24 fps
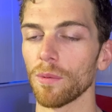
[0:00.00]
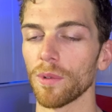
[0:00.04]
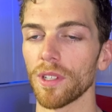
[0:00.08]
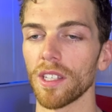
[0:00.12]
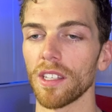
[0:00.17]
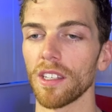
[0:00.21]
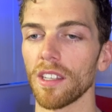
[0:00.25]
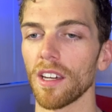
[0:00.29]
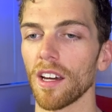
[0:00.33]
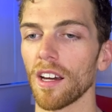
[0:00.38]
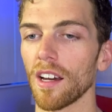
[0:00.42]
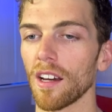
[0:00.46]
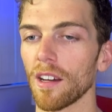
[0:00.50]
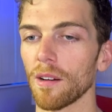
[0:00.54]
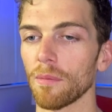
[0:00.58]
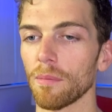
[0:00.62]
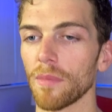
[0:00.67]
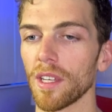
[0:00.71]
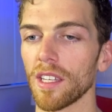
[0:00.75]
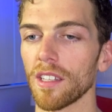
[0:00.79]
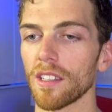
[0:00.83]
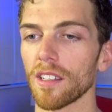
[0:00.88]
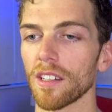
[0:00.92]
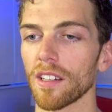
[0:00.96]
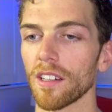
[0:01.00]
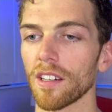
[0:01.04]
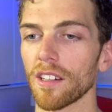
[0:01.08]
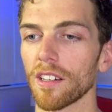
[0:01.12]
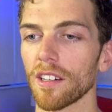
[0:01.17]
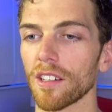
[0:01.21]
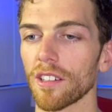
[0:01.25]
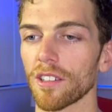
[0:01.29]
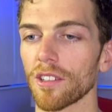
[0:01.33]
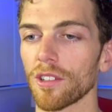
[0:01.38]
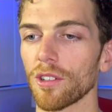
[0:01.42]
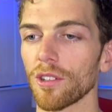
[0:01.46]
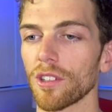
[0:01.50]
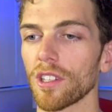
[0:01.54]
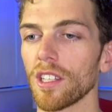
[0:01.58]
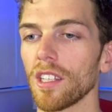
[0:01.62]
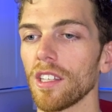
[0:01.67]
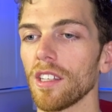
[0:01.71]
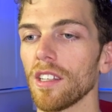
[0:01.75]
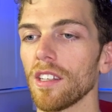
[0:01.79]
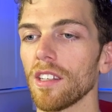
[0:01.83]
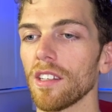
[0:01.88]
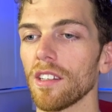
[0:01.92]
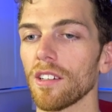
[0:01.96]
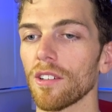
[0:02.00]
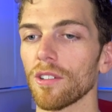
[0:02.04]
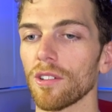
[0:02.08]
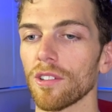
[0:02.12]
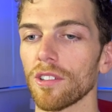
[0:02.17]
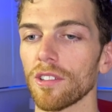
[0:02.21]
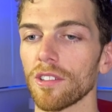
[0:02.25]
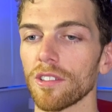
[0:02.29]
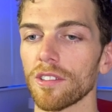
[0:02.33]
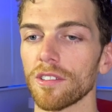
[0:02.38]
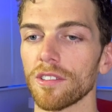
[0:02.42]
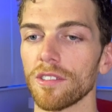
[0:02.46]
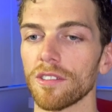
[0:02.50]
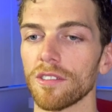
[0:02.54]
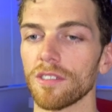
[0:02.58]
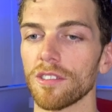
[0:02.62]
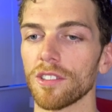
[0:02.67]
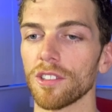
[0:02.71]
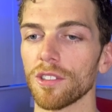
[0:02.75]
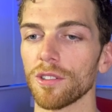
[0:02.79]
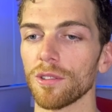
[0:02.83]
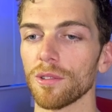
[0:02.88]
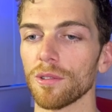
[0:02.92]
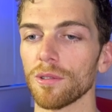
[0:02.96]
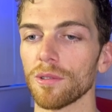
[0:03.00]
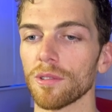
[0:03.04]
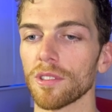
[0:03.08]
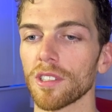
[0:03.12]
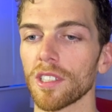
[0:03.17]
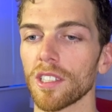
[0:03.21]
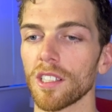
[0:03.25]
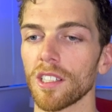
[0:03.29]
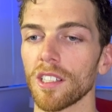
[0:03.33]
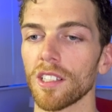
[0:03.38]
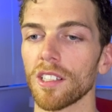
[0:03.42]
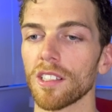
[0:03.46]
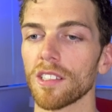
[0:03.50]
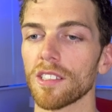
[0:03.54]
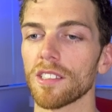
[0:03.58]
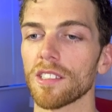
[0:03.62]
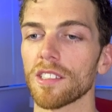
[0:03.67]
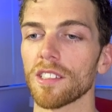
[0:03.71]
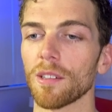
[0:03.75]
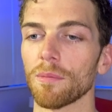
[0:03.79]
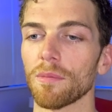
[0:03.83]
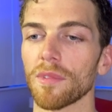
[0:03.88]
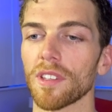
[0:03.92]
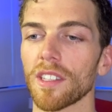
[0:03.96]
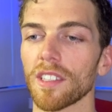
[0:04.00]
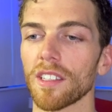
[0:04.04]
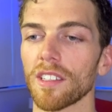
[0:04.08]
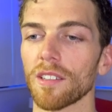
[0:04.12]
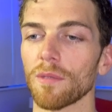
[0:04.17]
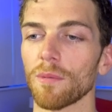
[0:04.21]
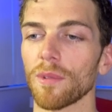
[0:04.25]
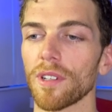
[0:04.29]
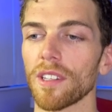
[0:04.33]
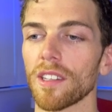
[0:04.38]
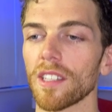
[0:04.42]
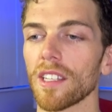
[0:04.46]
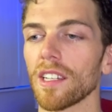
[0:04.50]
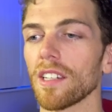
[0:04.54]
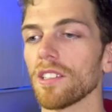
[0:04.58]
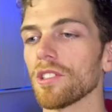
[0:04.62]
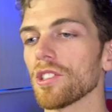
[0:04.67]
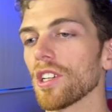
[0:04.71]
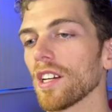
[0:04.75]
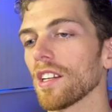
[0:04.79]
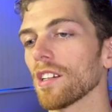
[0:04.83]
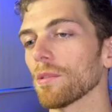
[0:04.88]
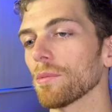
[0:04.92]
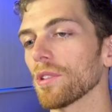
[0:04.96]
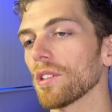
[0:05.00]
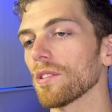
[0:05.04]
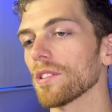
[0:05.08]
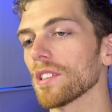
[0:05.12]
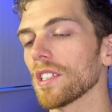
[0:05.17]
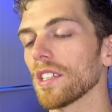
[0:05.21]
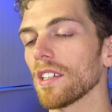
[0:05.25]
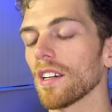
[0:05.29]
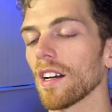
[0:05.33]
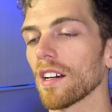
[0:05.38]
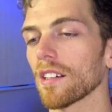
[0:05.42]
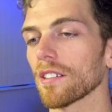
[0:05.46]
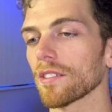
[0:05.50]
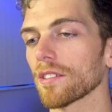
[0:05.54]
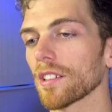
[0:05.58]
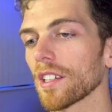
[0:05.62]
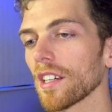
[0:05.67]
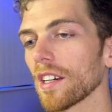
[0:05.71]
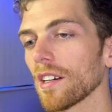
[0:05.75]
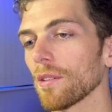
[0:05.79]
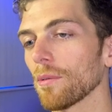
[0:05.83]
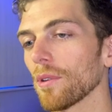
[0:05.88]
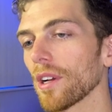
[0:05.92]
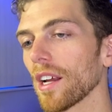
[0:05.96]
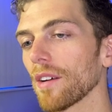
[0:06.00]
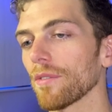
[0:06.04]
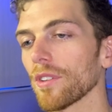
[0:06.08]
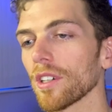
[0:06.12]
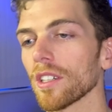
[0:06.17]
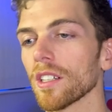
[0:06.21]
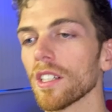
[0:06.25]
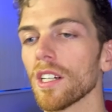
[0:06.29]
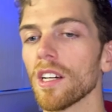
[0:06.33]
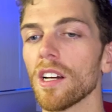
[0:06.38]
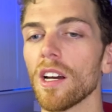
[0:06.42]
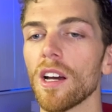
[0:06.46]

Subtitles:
we make a cookie or do something with a JWT. I don't care, whatever.